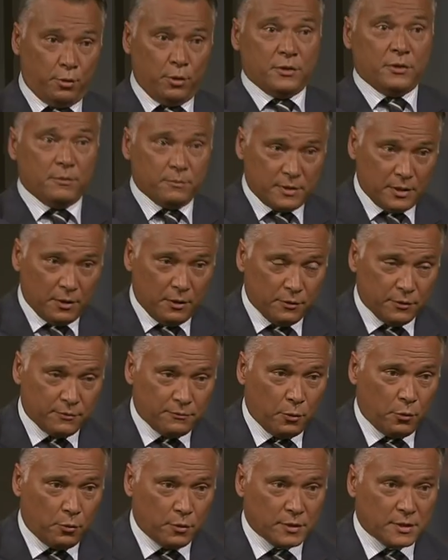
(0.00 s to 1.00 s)
put themselves
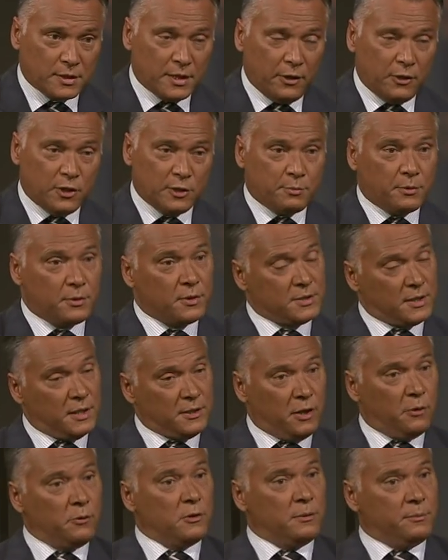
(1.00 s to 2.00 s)
forward as carers because they
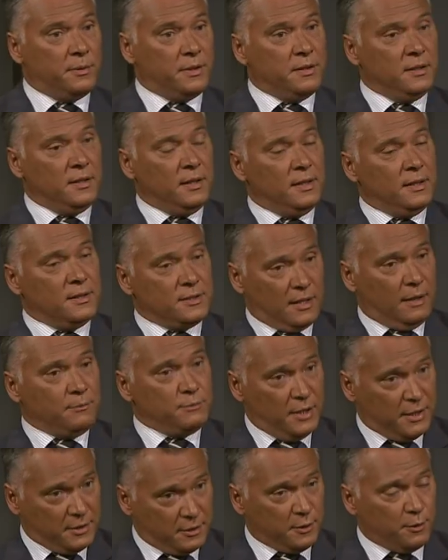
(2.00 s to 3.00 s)
don't want to be
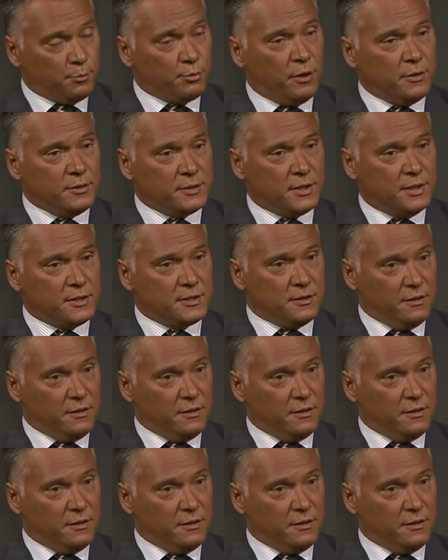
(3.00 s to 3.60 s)
subject to the process